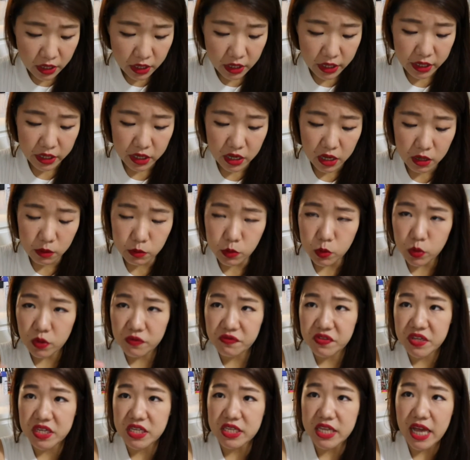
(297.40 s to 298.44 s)
It comes
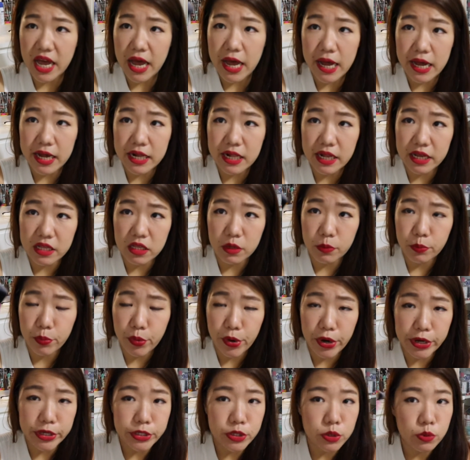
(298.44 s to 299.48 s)
with this highlighter
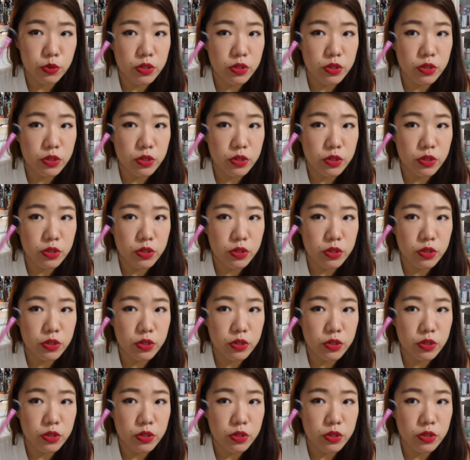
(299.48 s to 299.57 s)
brush,